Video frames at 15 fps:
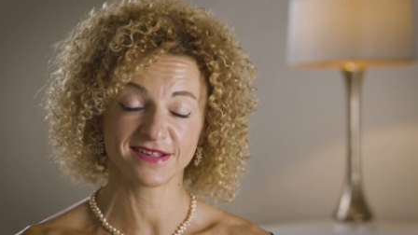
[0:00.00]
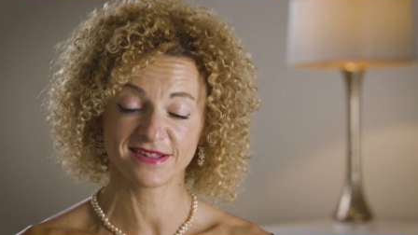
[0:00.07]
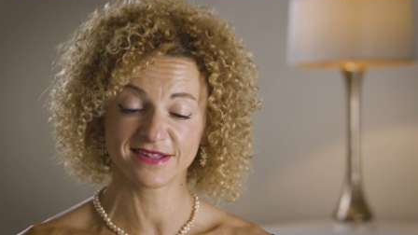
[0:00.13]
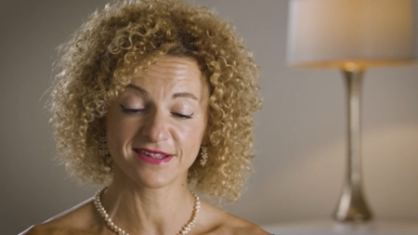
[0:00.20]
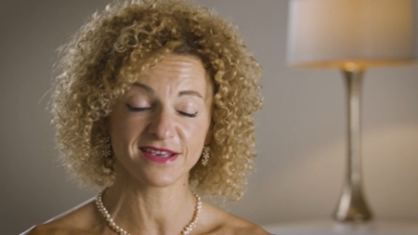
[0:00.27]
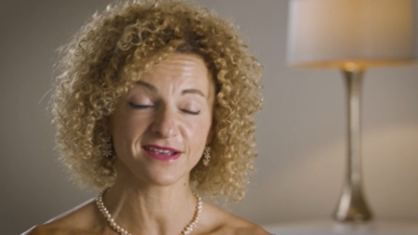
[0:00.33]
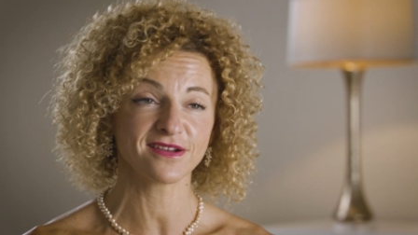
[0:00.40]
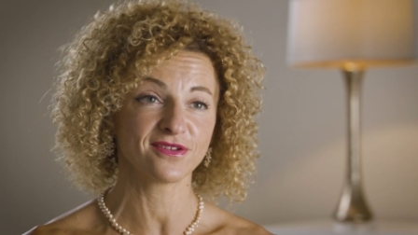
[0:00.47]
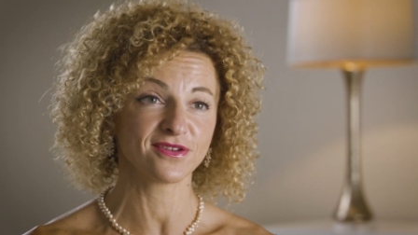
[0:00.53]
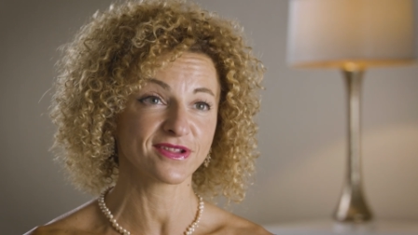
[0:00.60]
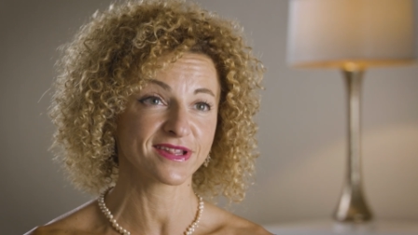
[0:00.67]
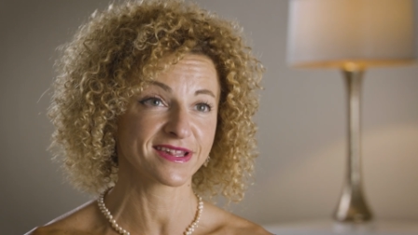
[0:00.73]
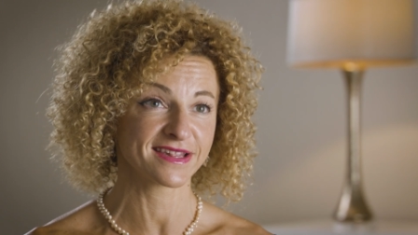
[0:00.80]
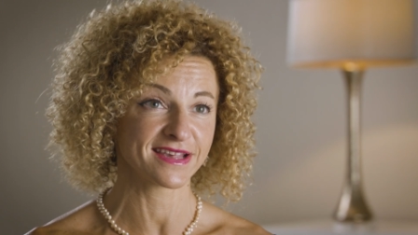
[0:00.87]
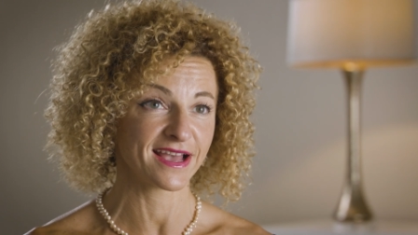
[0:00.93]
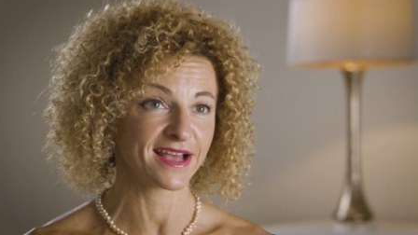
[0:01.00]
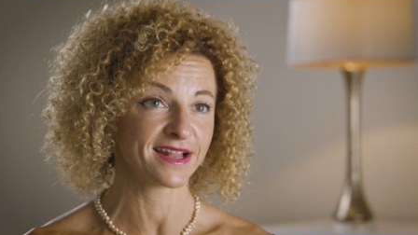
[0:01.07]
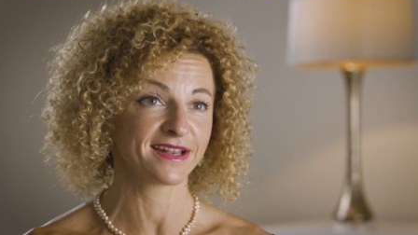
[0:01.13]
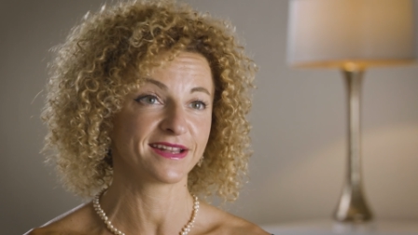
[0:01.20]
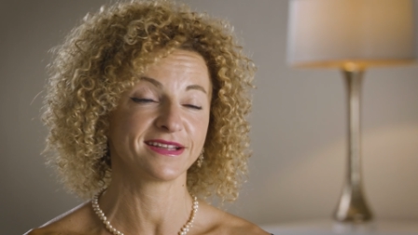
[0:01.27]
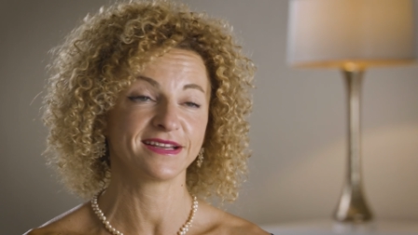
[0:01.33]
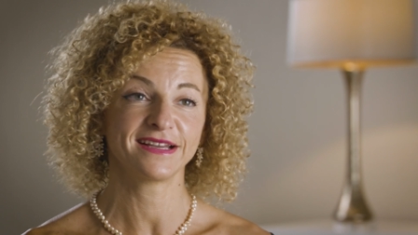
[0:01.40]
single
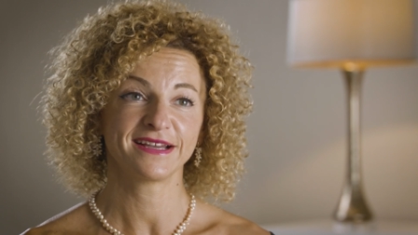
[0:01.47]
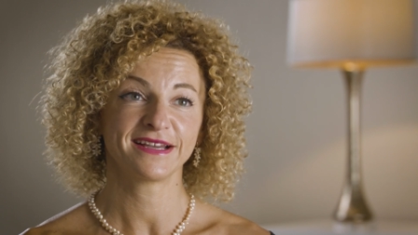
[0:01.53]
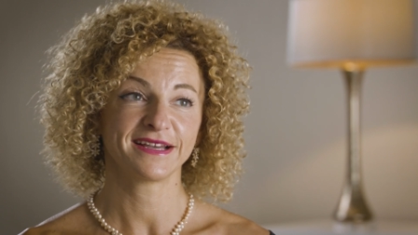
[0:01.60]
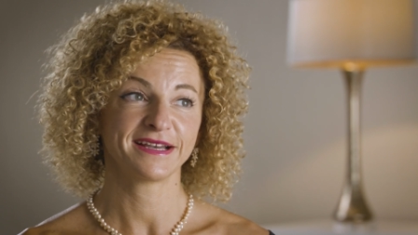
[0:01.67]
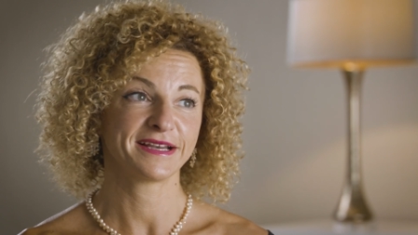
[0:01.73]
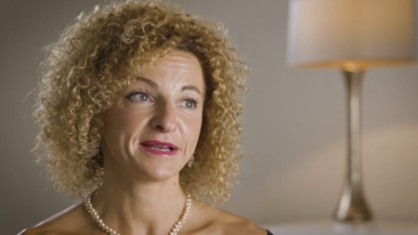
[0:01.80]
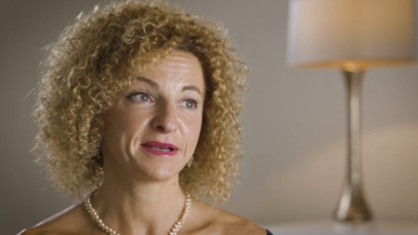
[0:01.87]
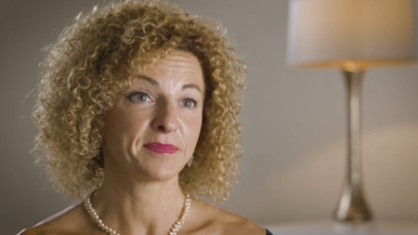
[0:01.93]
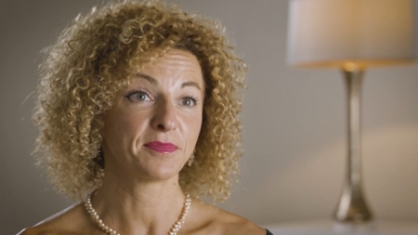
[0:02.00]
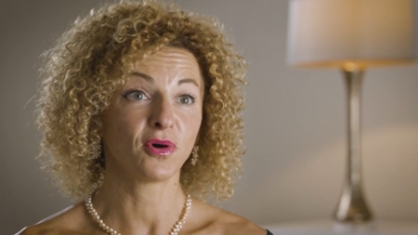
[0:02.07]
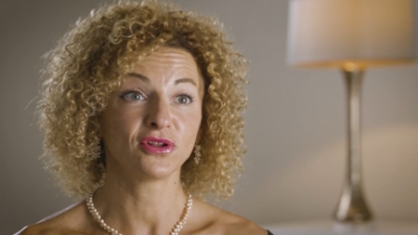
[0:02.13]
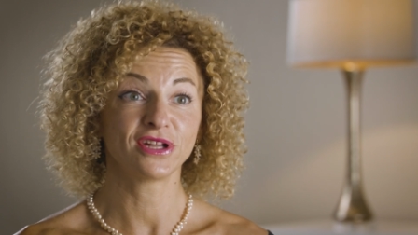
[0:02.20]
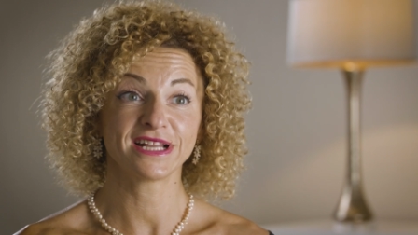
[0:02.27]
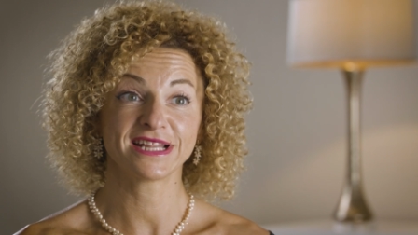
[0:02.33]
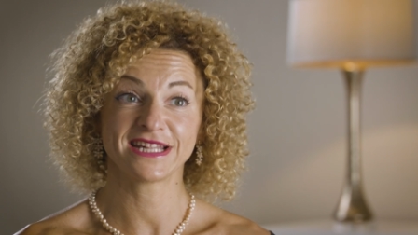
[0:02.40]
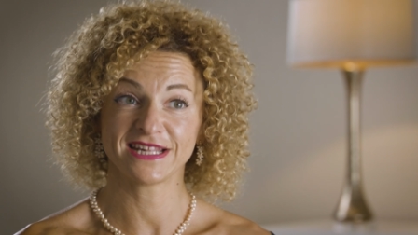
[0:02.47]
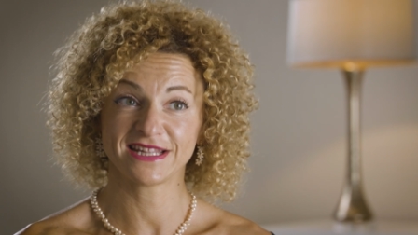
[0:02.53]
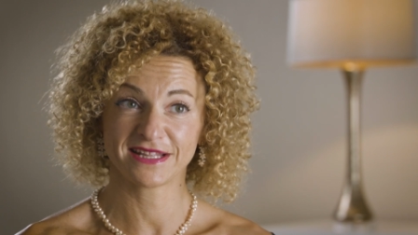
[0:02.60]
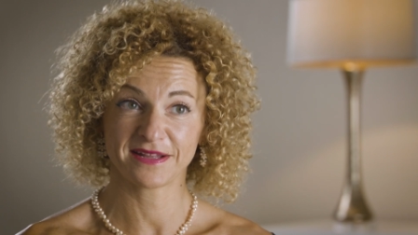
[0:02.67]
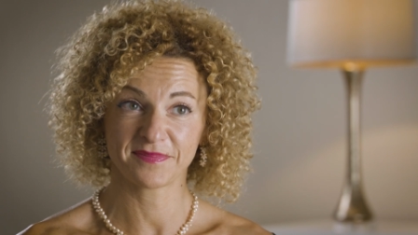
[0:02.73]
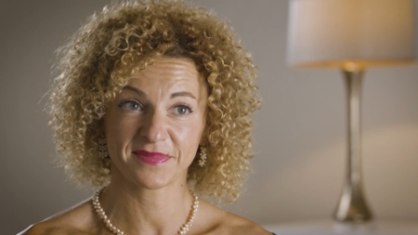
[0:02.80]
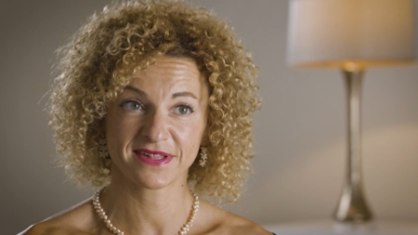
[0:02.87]
cell uh, model
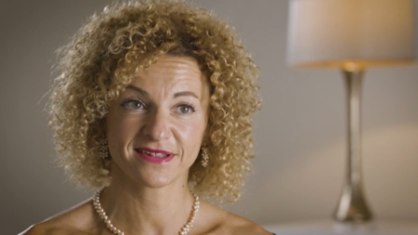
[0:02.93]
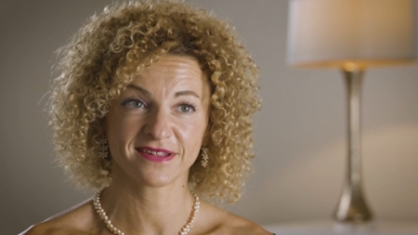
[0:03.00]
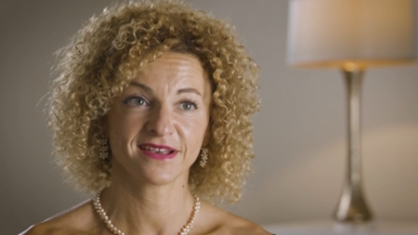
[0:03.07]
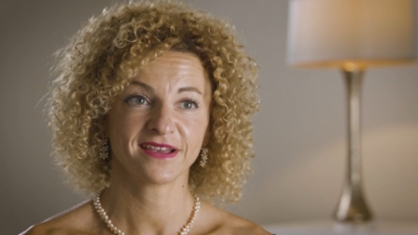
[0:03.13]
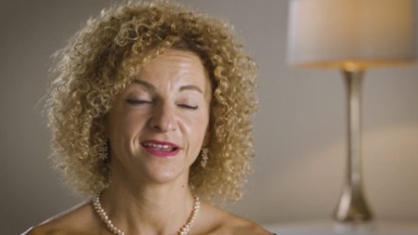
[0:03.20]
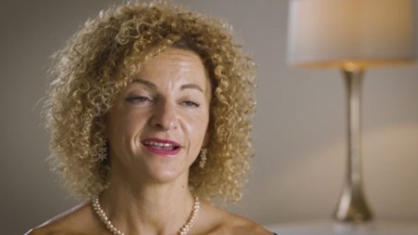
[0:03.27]
systems.